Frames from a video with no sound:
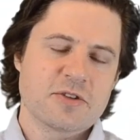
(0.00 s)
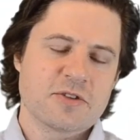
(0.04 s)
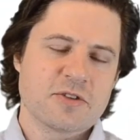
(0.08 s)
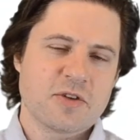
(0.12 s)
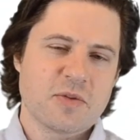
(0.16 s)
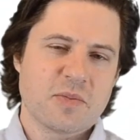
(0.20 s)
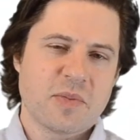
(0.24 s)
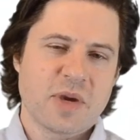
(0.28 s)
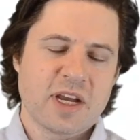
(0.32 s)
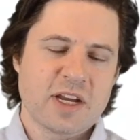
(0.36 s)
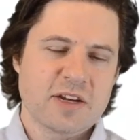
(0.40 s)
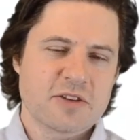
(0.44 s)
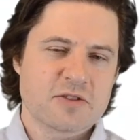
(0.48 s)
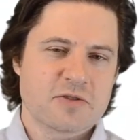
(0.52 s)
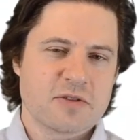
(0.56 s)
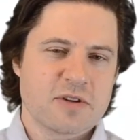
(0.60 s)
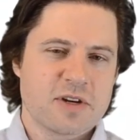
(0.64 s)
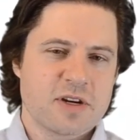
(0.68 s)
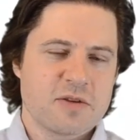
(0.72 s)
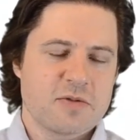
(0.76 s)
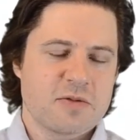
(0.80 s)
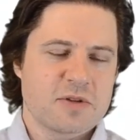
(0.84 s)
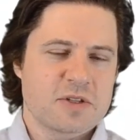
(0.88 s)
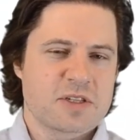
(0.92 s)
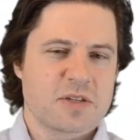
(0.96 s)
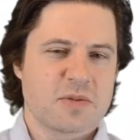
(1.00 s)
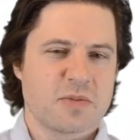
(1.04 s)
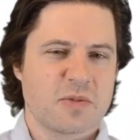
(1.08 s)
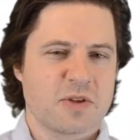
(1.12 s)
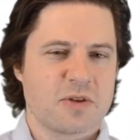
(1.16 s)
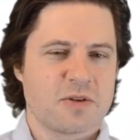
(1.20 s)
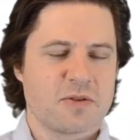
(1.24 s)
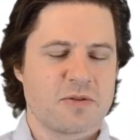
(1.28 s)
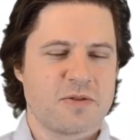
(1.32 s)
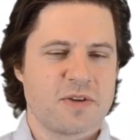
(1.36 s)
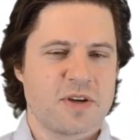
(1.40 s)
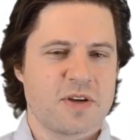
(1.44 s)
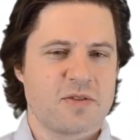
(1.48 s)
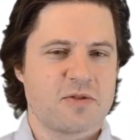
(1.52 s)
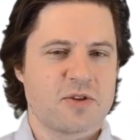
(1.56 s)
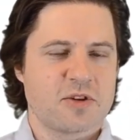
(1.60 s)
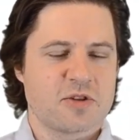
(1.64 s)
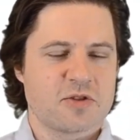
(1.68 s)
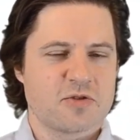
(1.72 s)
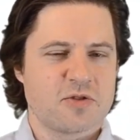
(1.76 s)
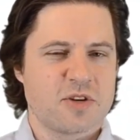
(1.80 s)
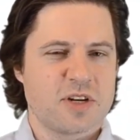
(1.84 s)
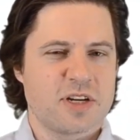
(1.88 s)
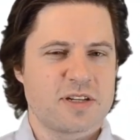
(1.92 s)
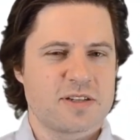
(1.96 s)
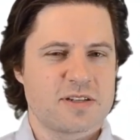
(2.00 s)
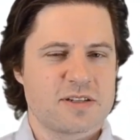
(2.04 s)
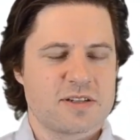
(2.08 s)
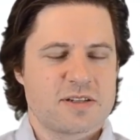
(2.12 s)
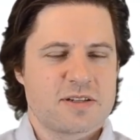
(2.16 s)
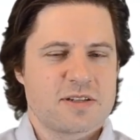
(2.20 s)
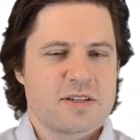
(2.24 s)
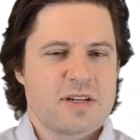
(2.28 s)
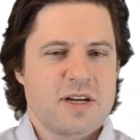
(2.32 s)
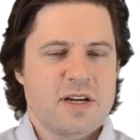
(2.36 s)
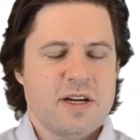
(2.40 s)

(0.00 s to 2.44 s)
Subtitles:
or the pantry with some of their favorite treats.